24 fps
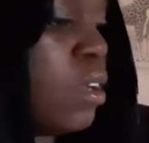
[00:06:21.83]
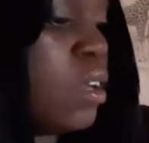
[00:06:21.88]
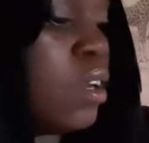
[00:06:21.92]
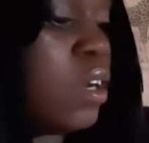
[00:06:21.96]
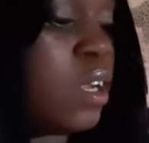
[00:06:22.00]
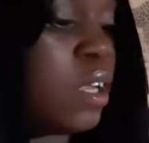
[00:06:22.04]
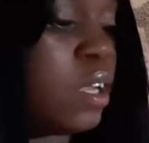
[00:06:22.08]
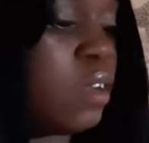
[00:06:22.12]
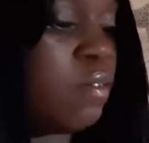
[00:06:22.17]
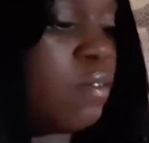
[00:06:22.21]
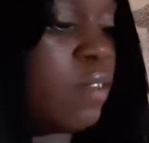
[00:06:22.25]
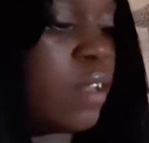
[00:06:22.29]

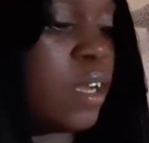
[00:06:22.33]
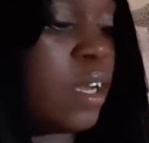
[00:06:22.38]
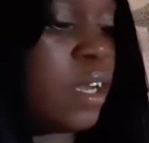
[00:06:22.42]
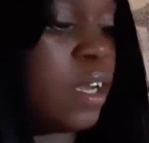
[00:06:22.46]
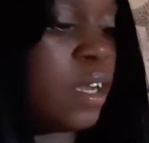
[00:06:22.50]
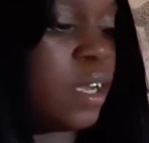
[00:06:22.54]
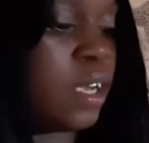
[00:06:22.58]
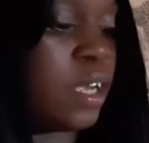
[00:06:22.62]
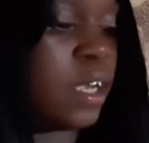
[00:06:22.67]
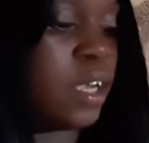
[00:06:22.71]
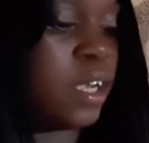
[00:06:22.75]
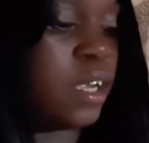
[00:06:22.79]
We give
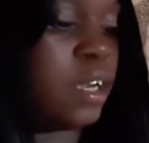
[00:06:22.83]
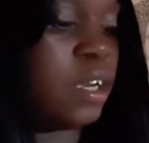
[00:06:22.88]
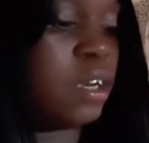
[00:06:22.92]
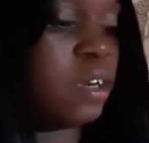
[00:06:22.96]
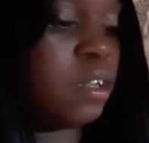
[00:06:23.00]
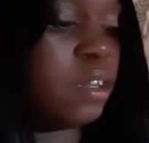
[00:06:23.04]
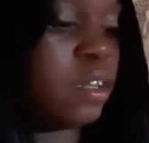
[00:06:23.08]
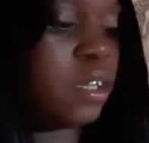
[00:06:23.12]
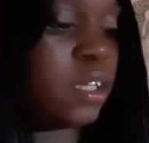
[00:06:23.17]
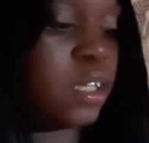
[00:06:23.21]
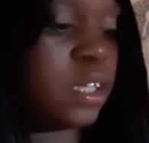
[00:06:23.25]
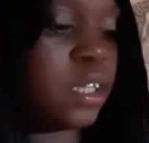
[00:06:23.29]
that
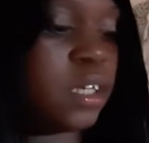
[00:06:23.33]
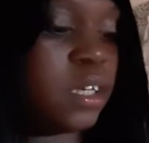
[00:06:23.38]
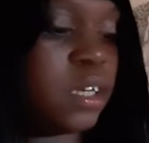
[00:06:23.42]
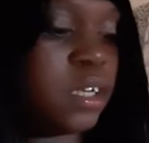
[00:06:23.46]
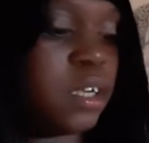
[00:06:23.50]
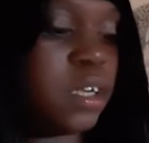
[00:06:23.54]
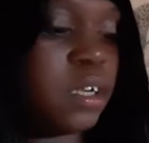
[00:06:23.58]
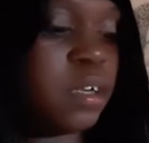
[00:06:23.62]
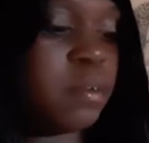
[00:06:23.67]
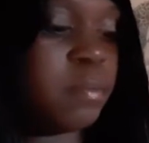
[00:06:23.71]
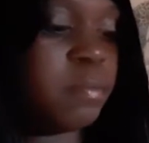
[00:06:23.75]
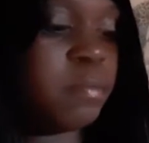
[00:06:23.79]
another
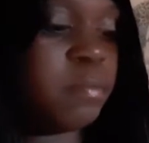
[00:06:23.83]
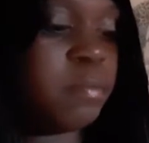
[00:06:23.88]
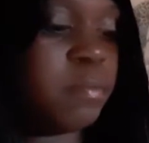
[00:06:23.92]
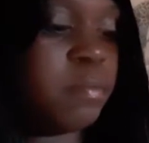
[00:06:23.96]
stir.